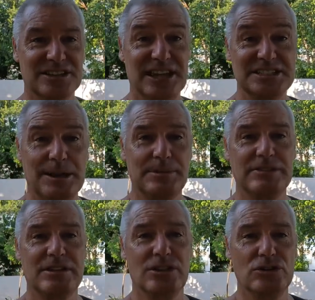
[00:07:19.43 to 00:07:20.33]
So that's something
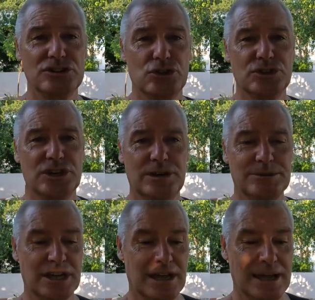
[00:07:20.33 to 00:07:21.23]
that those two
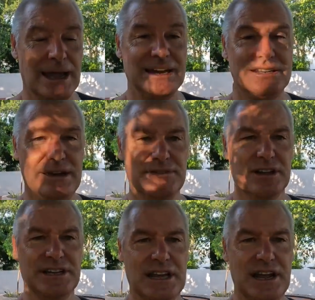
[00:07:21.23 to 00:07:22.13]
teams are
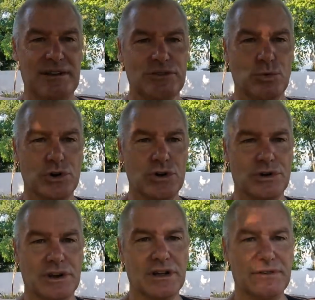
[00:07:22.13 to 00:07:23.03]
definitely going to have to work on